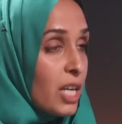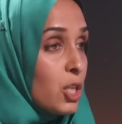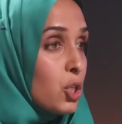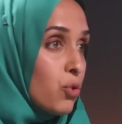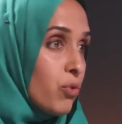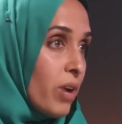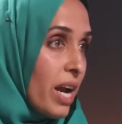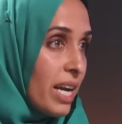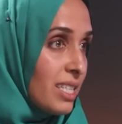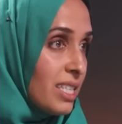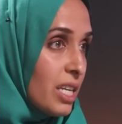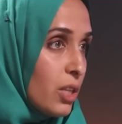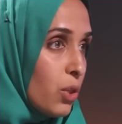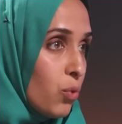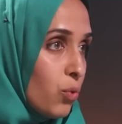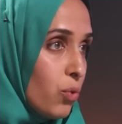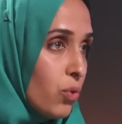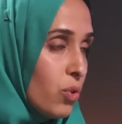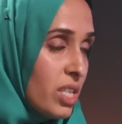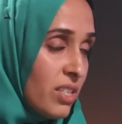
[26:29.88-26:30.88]
extracted
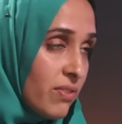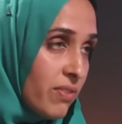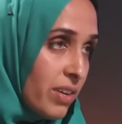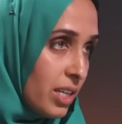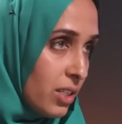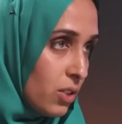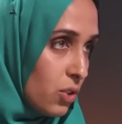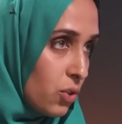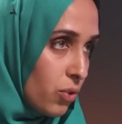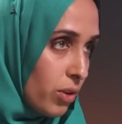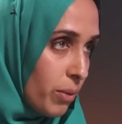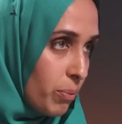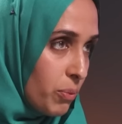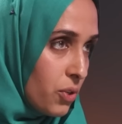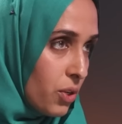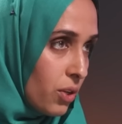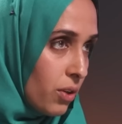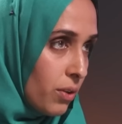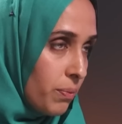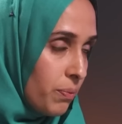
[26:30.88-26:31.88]
through divine
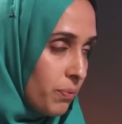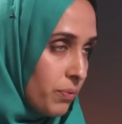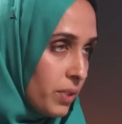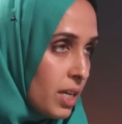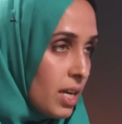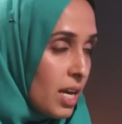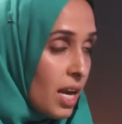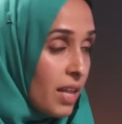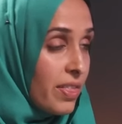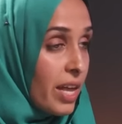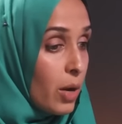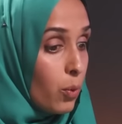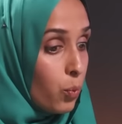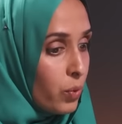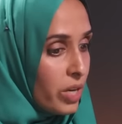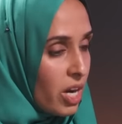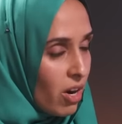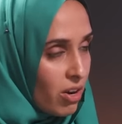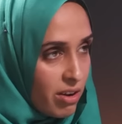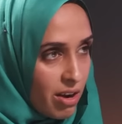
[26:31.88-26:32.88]
scripture? Mm. That
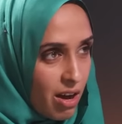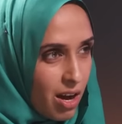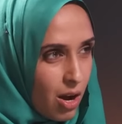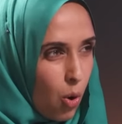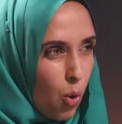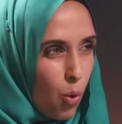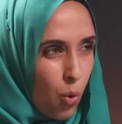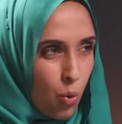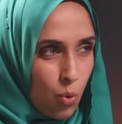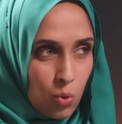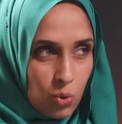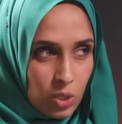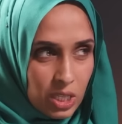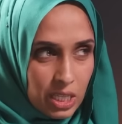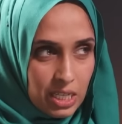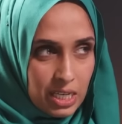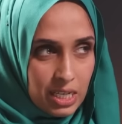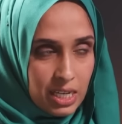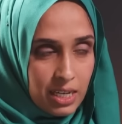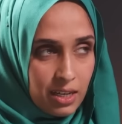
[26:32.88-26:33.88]
we are not
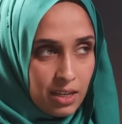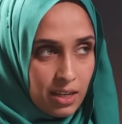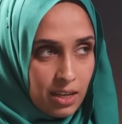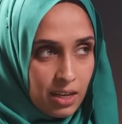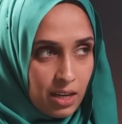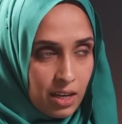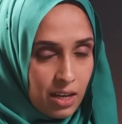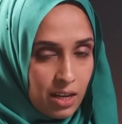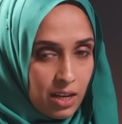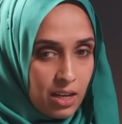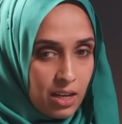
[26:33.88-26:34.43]
only